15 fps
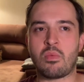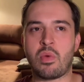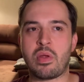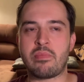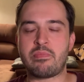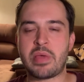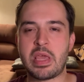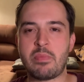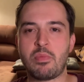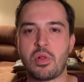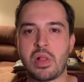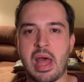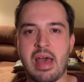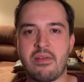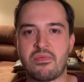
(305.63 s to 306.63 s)
When people
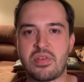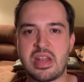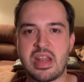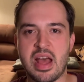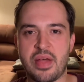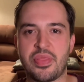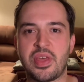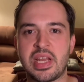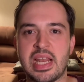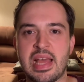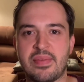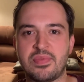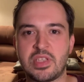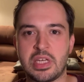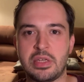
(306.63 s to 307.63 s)
have nothing
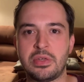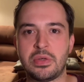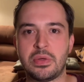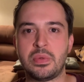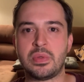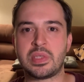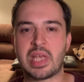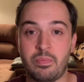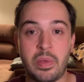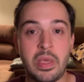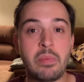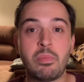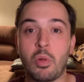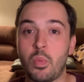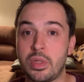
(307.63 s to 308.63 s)
left to lose,
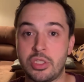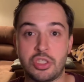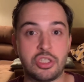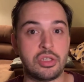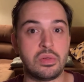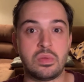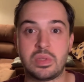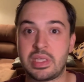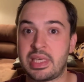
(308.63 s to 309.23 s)
people will choose